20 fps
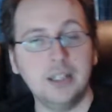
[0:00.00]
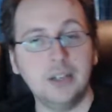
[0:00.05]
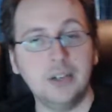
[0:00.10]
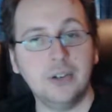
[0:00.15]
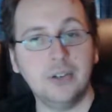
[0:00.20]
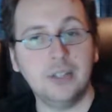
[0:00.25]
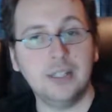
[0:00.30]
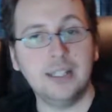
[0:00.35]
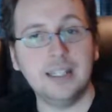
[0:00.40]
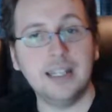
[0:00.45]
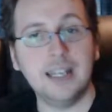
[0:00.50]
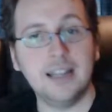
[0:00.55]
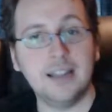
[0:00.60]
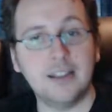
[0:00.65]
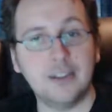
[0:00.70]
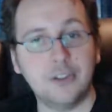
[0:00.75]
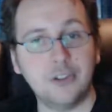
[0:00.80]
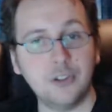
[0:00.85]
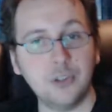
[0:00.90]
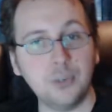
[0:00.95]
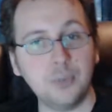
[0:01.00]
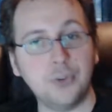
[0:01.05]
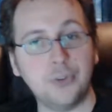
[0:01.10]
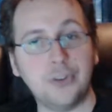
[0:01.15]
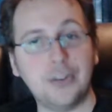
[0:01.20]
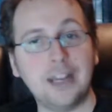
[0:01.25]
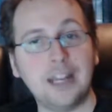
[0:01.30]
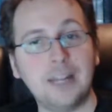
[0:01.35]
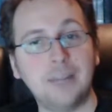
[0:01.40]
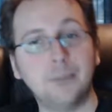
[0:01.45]
he has a
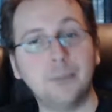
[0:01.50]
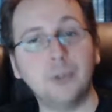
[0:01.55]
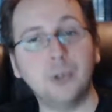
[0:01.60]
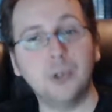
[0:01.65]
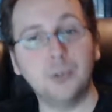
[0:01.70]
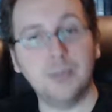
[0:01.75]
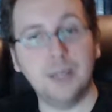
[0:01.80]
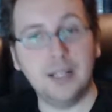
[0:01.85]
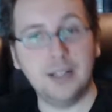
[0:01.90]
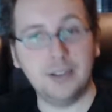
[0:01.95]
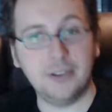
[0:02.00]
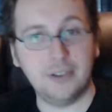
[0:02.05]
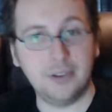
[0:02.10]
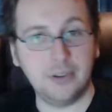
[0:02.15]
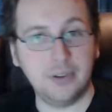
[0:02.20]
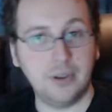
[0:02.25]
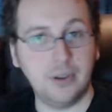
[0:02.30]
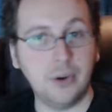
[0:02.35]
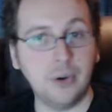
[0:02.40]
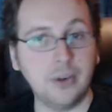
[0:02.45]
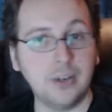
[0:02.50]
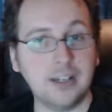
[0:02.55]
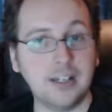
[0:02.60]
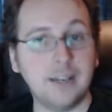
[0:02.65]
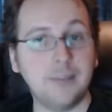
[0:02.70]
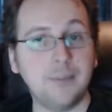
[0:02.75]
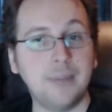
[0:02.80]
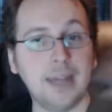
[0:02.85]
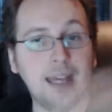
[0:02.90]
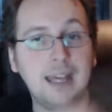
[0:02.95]
supersonic boom and it's holding him
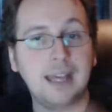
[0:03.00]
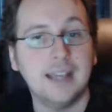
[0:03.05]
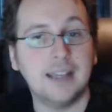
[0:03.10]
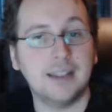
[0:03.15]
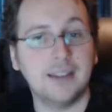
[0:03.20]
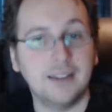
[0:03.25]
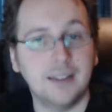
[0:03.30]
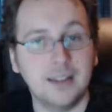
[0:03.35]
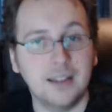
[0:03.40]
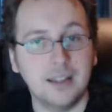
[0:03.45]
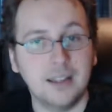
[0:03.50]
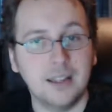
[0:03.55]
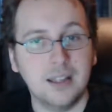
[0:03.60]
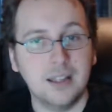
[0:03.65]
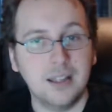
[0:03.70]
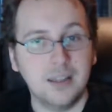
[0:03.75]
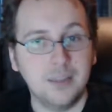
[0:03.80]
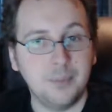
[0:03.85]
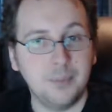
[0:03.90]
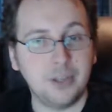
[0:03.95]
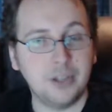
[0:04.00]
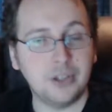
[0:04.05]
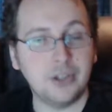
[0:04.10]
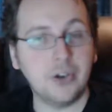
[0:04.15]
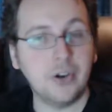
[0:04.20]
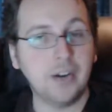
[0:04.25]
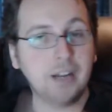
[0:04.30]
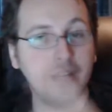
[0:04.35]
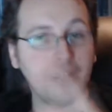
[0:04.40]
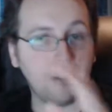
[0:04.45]
back. But the
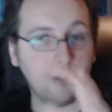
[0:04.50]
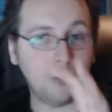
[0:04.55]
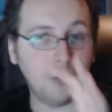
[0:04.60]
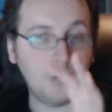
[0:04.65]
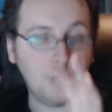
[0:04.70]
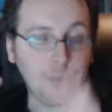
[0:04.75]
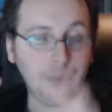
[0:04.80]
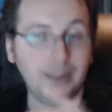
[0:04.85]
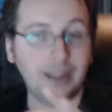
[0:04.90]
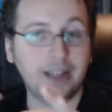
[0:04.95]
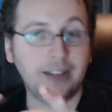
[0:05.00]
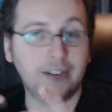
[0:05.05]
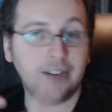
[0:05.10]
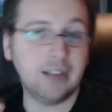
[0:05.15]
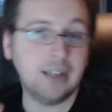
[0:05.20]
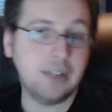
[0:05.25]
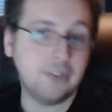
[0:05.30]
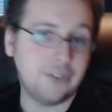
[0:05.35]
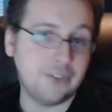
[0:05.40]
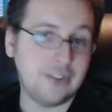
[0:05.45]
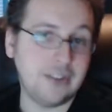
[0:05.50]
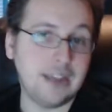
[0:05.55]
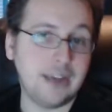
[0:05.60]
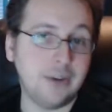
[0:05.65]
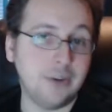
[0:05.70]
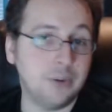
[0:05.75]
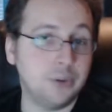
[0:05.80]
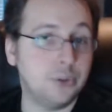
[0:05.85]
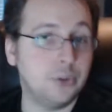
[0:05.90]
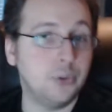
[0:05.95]
Kodiak Zord makes enough
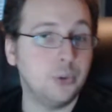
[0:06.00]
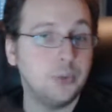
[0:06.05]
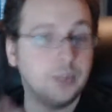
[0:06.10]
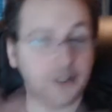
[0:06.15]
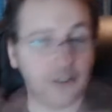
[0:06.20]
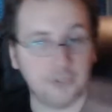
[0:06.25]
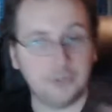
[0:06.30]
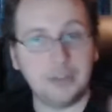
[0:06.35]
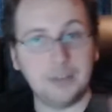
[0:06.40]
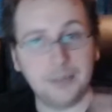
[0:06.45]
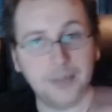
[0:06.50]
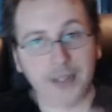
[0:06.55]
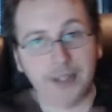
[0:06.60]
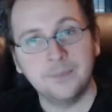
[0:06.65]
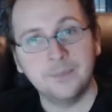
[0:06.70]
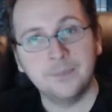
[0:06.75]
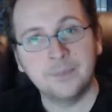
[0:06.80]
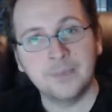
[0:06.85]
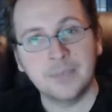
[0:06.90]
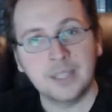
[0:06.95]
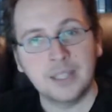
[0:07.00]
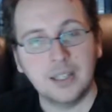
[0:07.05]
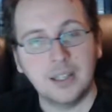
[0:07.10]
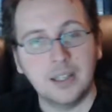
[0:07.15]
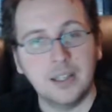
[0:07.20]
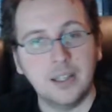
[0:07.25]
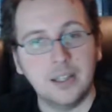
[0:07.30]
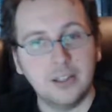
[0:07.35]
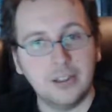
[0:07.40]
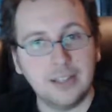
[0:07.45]
sound to disrupt it.
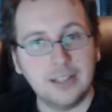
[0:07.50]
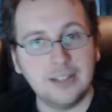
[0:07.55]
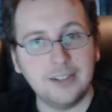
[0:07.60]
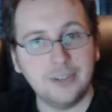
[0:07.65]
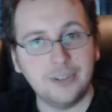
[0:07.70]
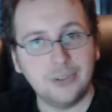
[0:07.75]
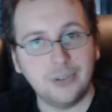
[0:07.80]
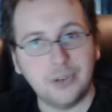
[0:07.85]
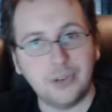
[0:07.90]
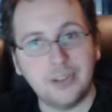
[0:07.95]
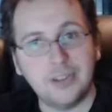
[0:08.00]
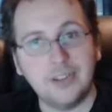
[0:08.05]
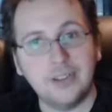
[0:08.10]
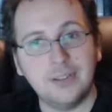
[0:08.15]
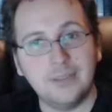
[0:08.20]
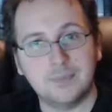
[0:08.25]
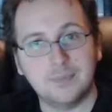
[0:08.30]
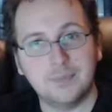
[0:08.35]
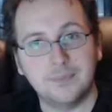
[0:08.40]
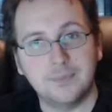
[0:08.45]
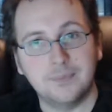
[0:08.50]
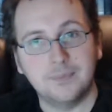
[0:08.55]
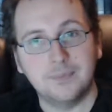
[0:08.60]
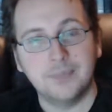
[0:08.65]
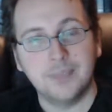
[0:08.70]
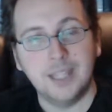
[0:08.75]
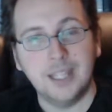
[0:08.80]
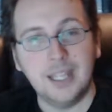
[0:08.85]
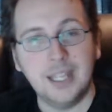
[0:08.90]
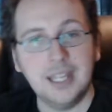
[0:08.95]
So that destroys it.
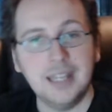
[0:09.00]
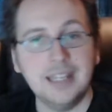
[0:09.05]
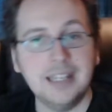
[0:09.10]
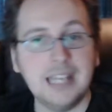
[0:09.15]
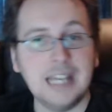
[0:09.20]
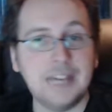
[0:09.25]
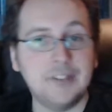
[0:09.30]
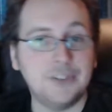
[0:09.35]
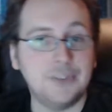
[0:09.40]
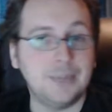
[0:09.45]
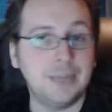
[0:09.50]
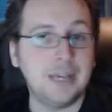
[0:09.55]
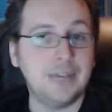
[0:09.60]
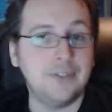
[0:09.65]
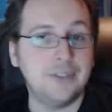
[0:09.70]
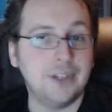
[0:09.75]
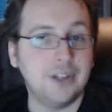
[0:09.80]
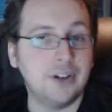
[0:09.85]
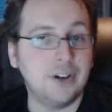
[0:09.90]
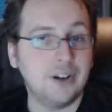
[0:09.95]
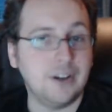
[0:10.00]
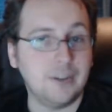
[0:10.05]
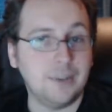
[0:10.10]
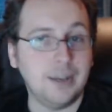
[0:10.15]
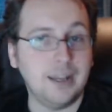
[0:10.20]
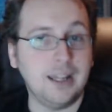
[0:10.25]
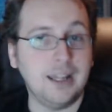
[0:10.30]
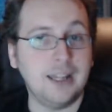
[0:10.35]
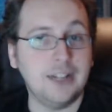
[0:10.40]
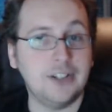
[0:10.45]
In the aftermath, they all
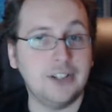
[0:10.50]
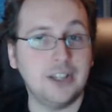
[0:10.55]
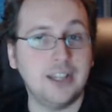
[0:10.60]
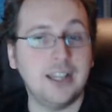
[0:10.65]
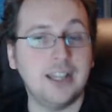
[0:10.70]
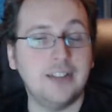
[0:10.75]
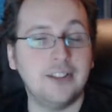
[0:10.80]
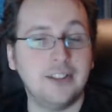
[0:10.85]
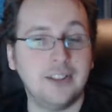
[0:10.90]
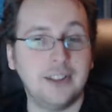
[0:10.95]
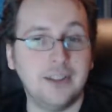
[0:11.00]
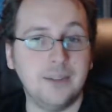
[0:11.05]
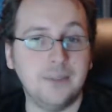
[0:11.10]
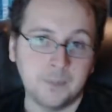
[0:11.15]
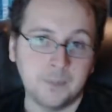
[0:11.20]
apologize and